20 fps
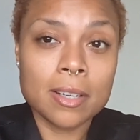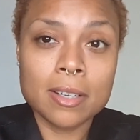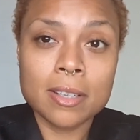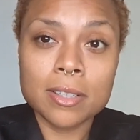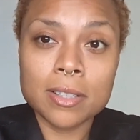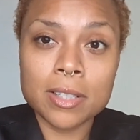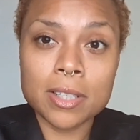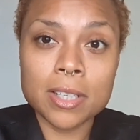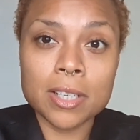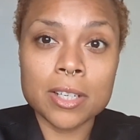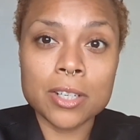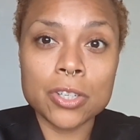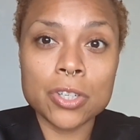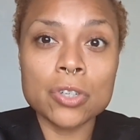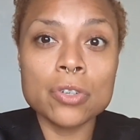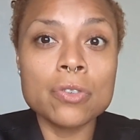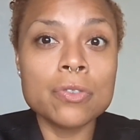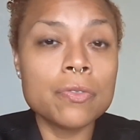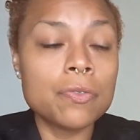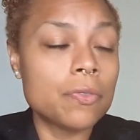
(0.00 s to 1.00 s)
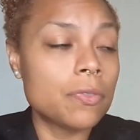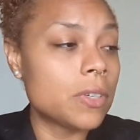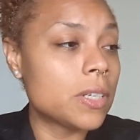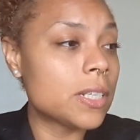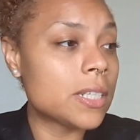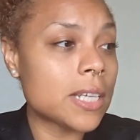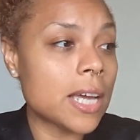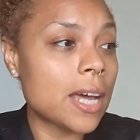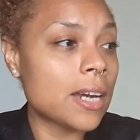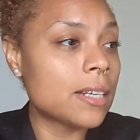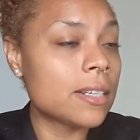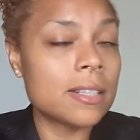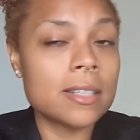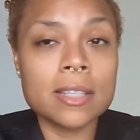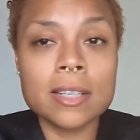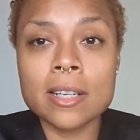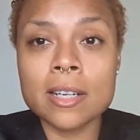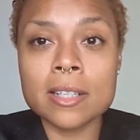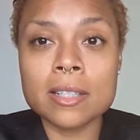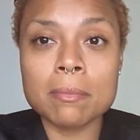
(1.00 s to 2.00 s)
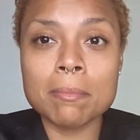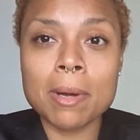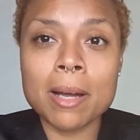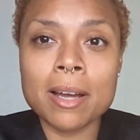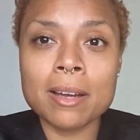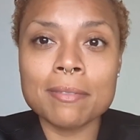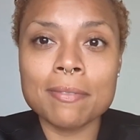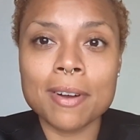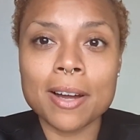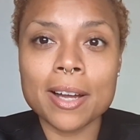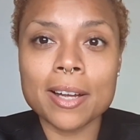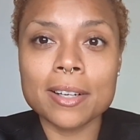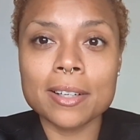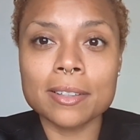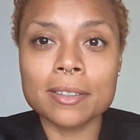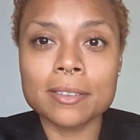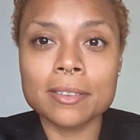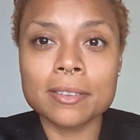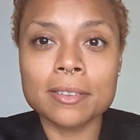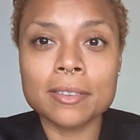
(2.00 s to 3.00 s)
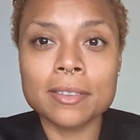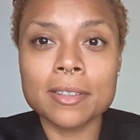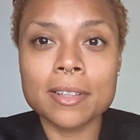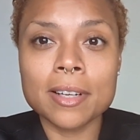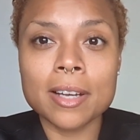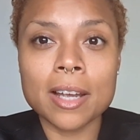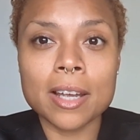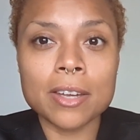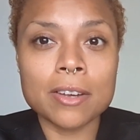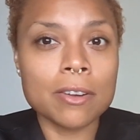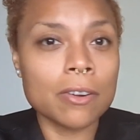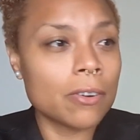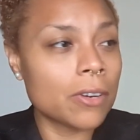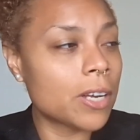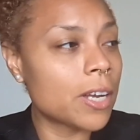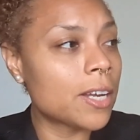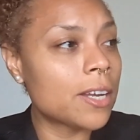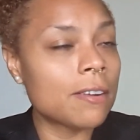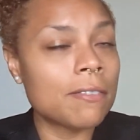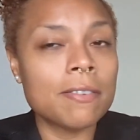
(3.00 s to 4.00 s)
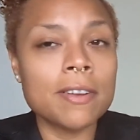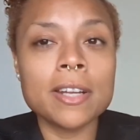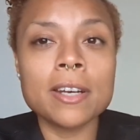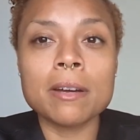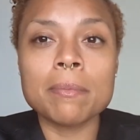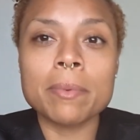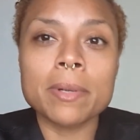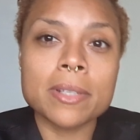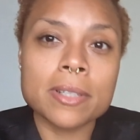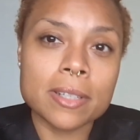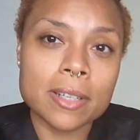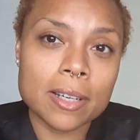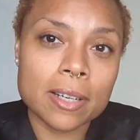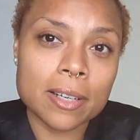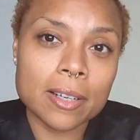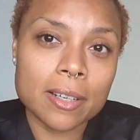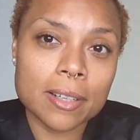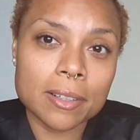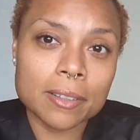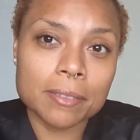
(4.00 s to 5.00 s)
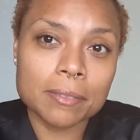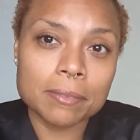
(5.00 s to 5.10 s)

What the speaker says: shit, you've decided to see it as a bonfire and you're gonna kick your feet up instead.